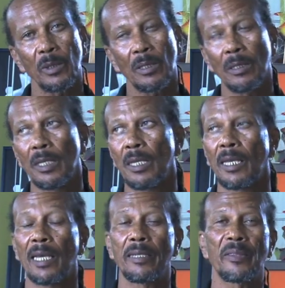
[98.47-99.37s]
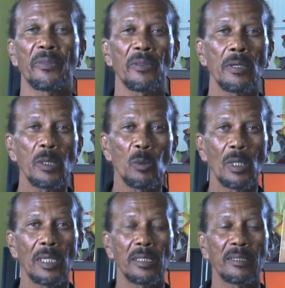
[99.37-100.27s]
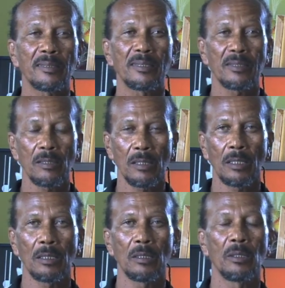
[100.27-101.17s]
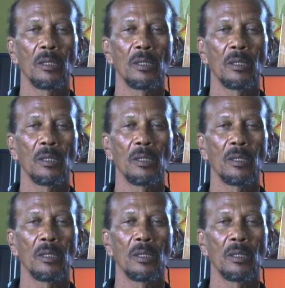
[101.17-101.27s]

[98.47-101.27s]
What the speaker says: We are. And the third one is the circle,